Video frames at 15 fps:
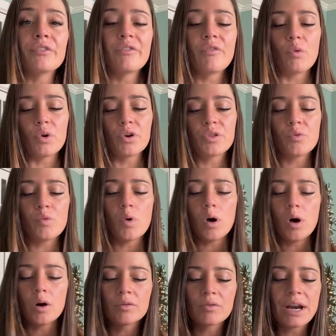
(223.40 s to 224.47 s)
the fourth
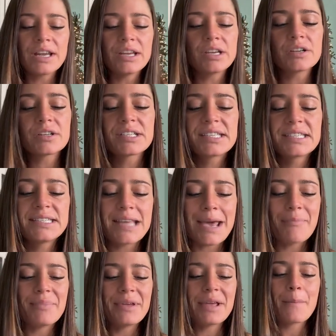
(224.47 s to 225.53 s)
wall, right? You're
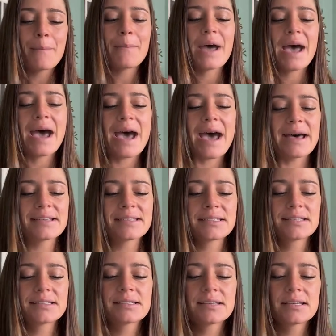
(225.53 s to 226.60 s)
stepping
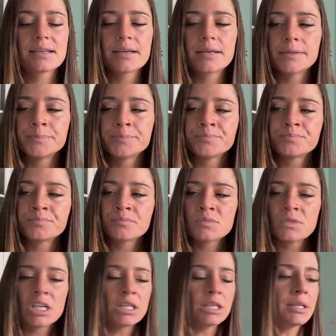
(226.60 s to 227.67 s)
past
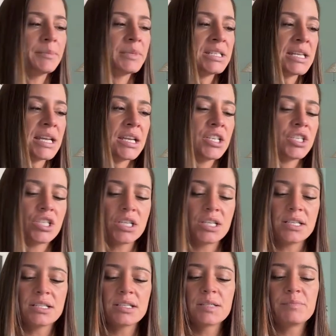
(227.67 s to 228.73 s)

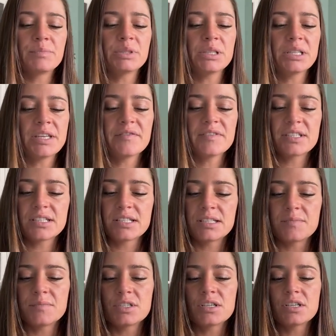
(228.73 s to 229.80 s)
limitations, belief
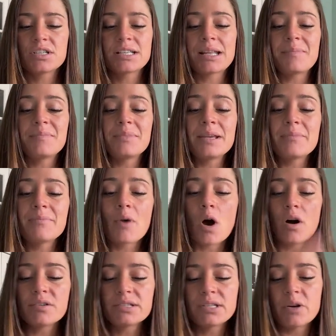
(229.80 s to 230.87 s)
systems. You're stepping
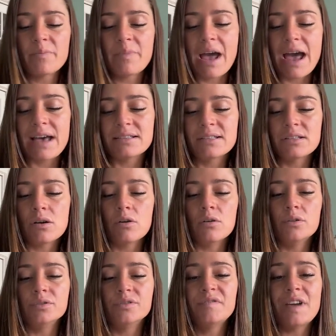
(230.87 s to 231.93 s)
also past
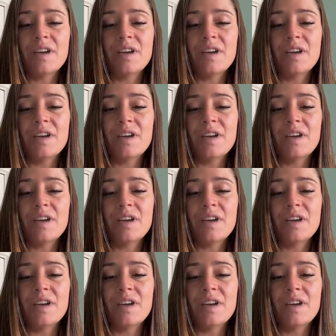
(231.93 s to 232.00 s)
old